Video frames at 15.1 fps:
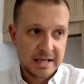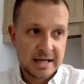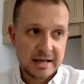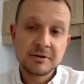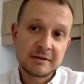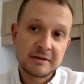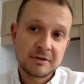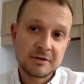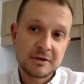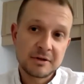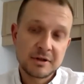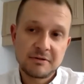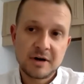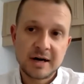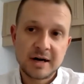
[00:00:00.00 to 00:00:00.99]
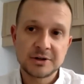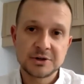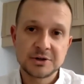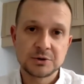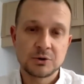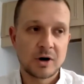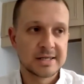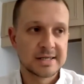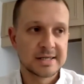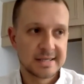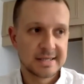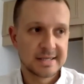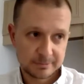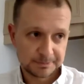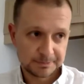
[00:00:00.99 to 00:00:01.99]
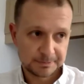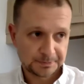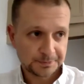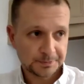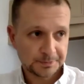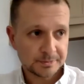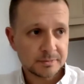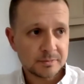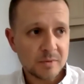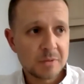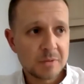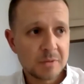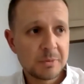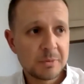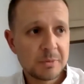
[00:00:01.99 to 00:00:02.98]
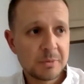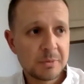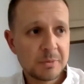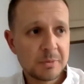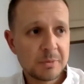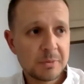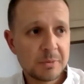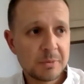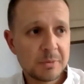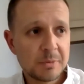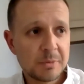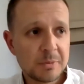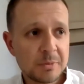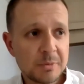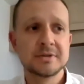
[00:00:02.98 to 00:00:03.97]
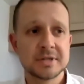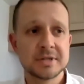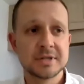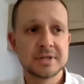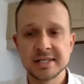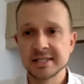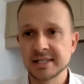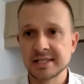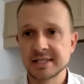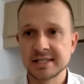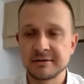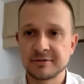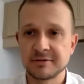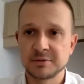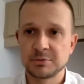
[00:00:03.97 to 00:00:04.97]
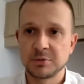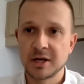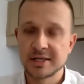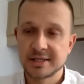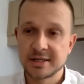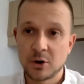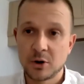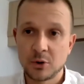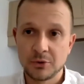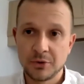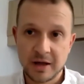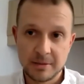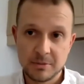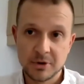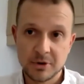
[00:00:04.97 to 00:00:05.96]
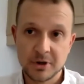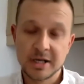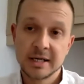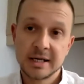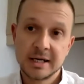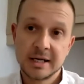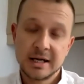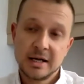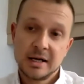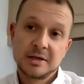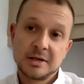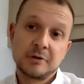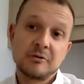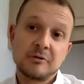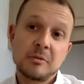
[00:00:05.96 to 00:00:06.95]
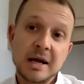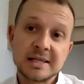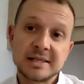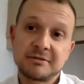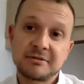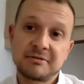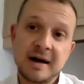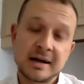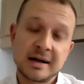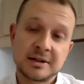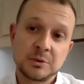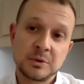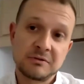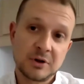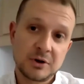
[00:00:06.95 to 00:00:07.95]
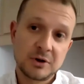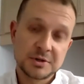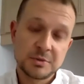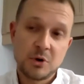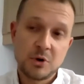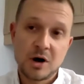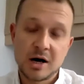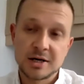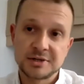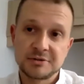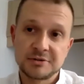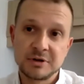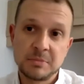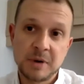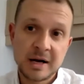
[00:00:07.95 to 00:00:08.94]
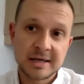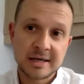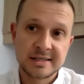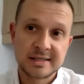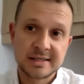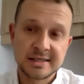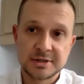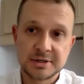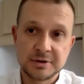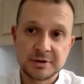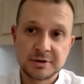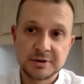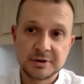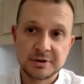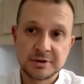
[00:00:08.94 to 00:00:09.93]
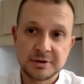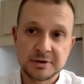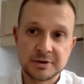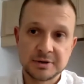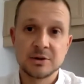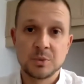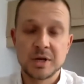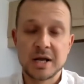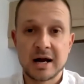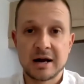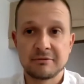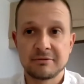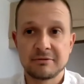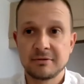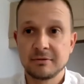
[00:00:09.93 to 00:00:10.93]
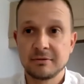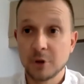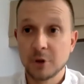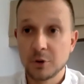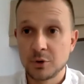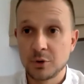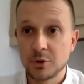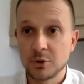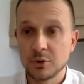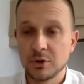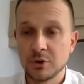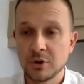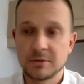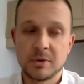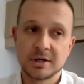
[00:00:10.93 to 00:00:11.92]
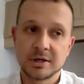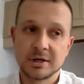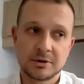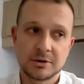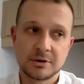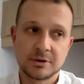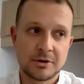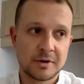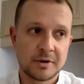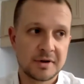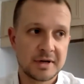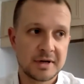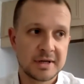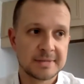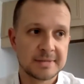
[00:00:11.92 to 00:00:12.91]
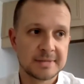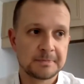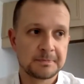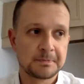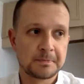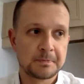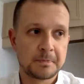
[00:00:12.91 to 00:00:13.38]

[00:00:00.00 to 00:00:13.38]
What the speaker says: even given the financial crisis, people typically continue to see as the safest place to hold their money. So it remains a fact that we've lost more high street banks since 2008 than we have local and combined authorities.